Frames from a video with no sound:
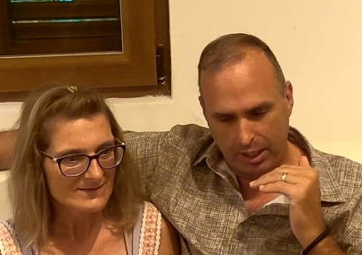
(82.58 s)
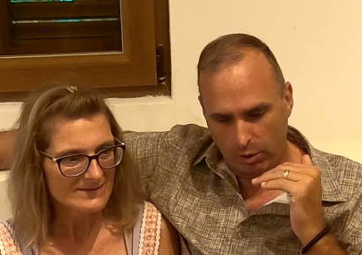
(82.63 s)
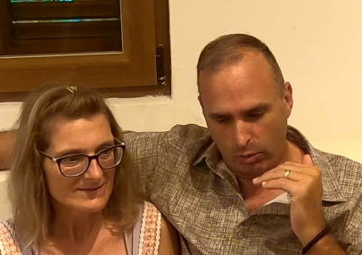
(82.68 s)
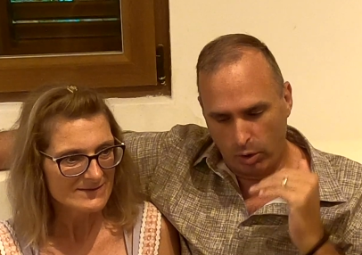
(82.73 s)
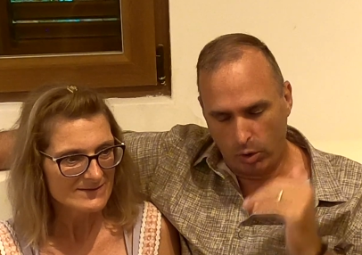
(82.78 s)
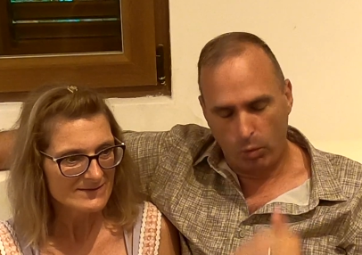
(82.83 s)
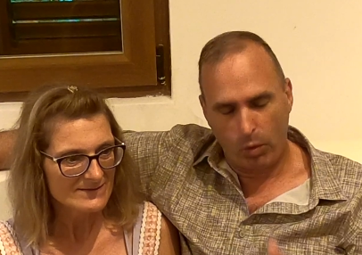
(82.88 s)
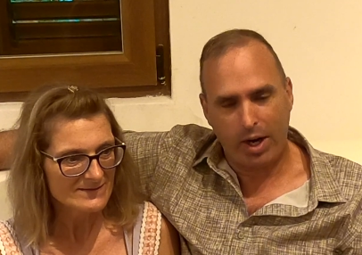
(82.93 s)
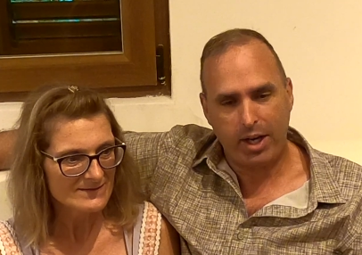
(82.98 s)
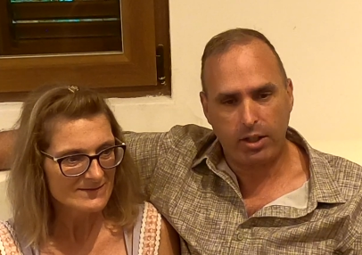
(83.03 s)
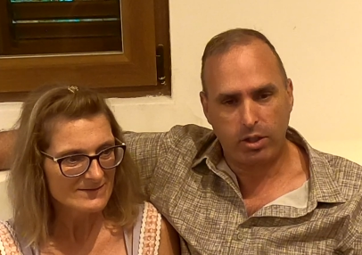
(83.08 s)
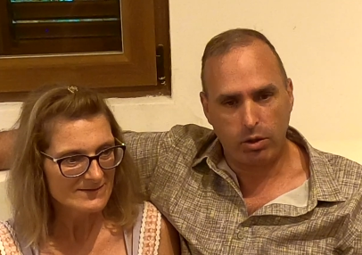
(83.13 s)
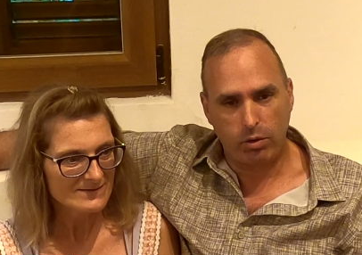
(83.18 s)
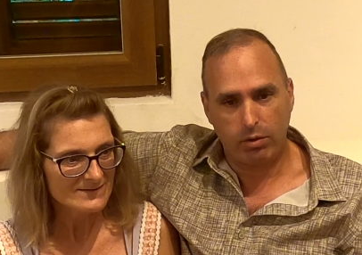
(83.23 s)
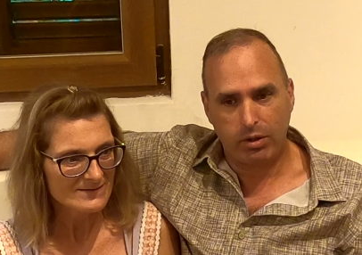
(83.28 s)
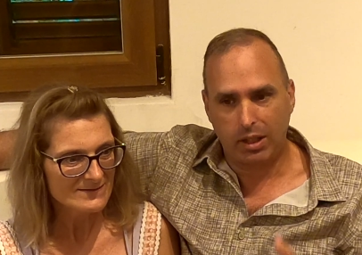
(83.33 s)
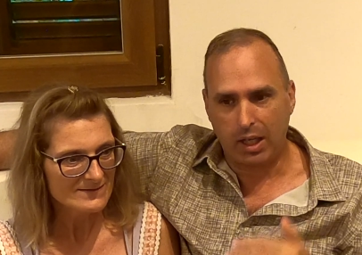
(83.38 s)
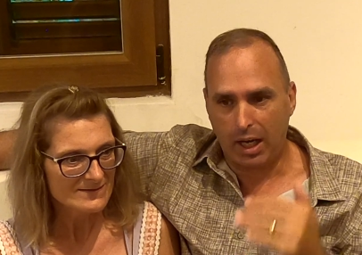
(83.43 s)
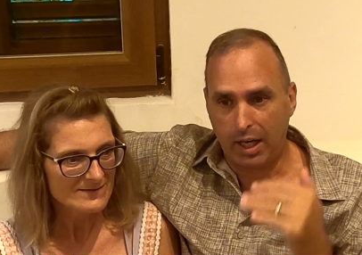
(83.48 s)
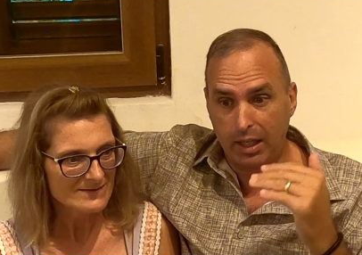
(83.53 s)
Speaker 1: They were way
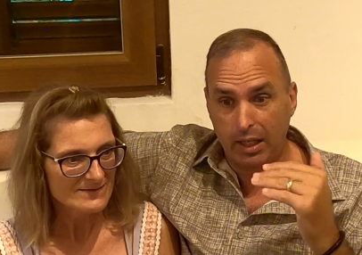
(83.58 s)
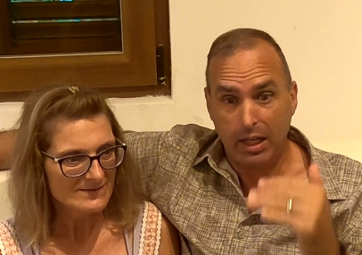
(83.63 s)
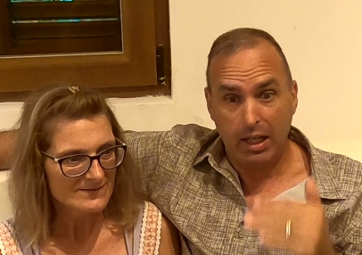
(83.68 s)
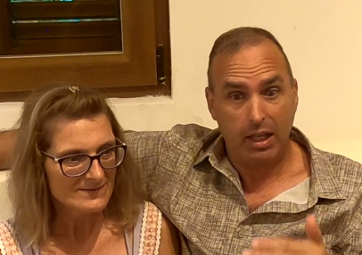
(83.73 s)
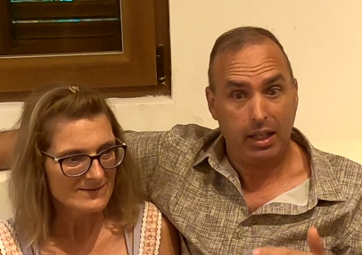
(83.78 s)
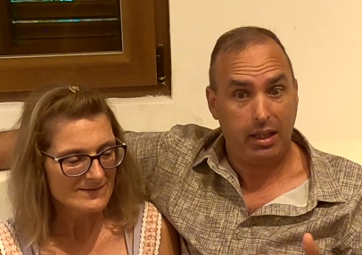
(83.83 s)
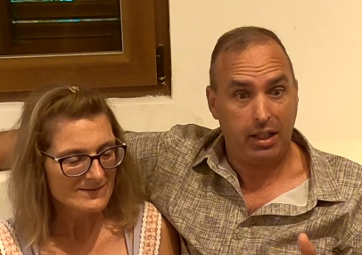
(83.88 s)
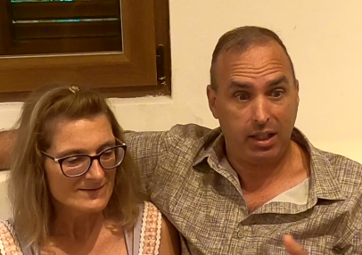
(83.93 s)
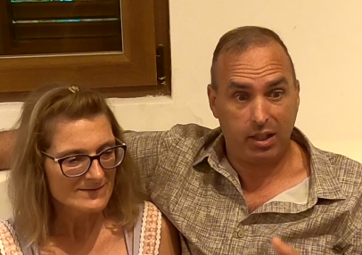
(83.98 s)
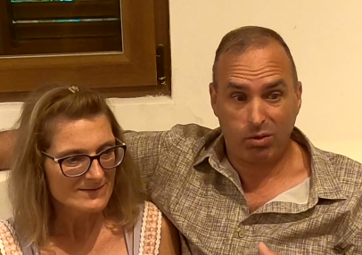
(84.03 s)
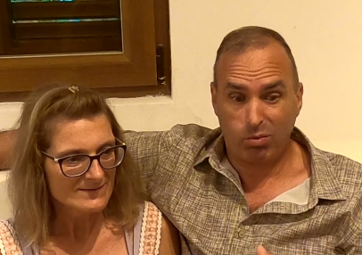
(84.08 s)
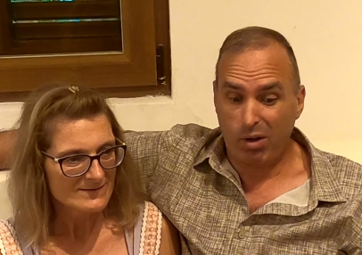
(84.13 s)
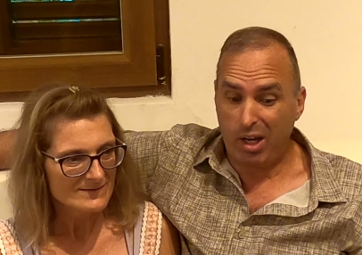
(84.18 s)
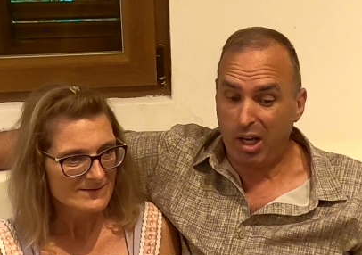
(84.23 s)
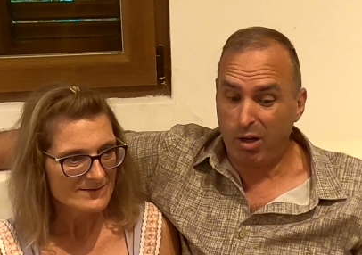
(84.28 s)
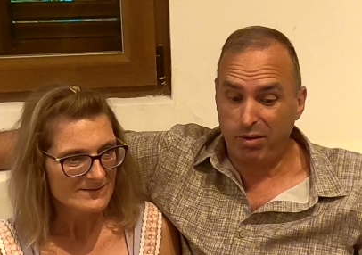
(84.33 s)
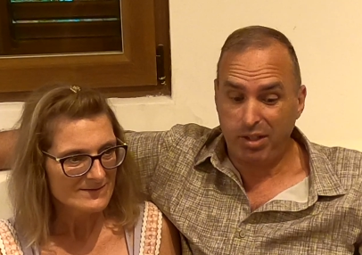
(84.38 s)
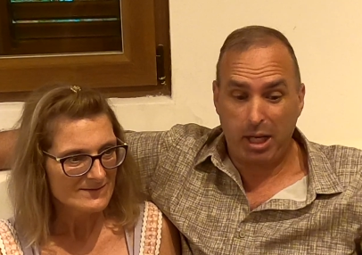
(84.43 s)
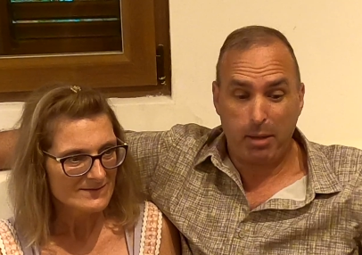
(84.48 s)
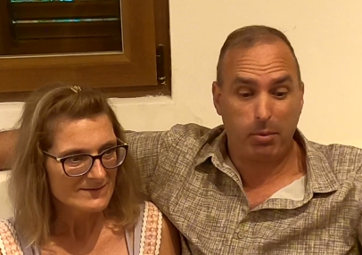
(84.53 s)
too tight. This
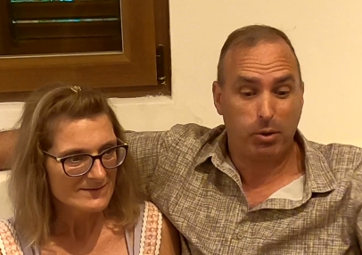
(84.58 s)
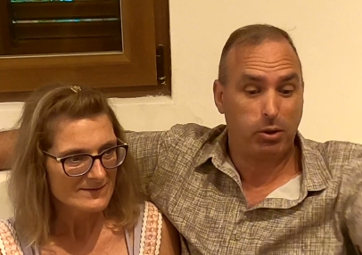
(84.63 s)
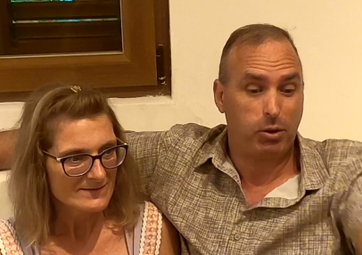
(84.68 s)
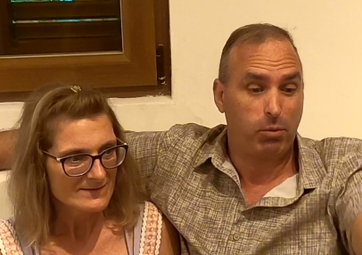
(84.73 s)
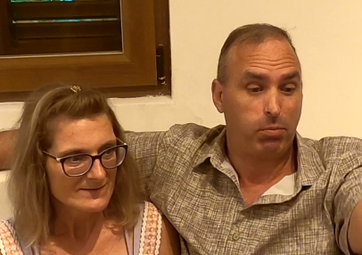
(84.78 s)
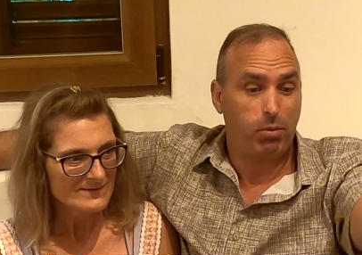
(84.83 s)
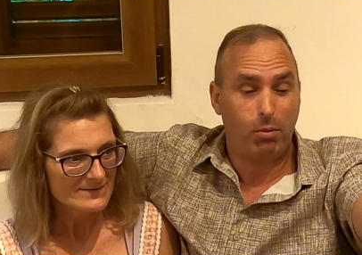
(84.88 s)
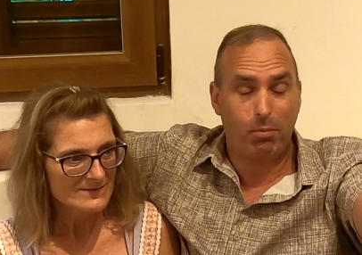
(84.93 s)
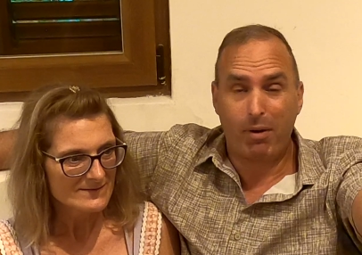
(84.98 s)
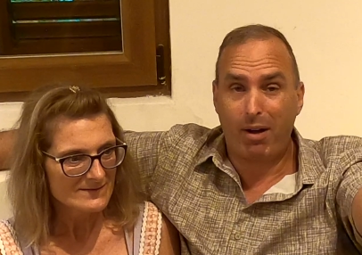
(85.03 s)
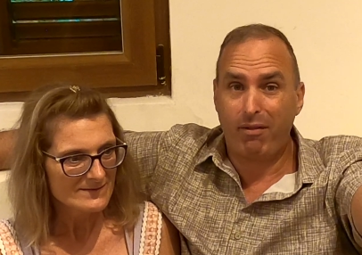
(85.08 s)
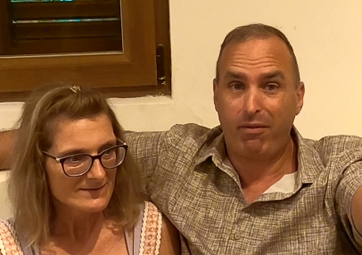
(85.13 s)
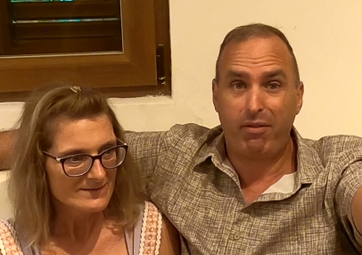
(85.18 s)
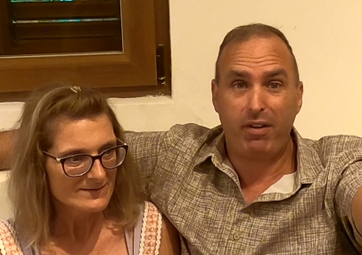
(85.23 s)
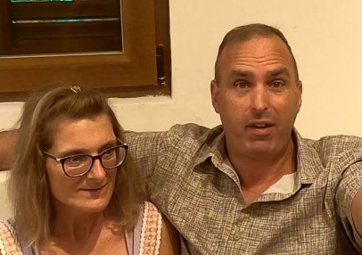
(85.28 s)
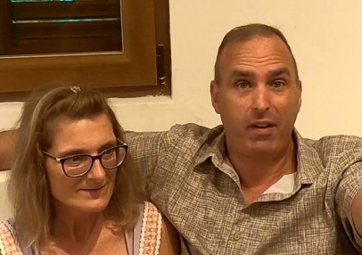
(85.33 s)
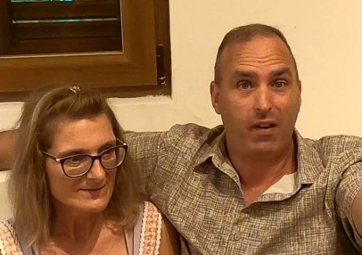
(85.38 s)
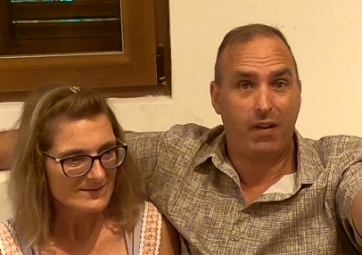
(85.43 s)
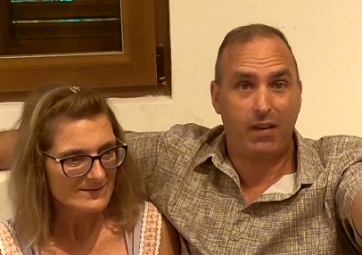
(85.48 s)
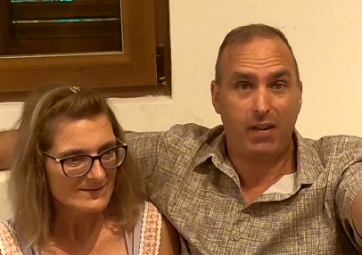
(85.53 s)
way I was able to put my feet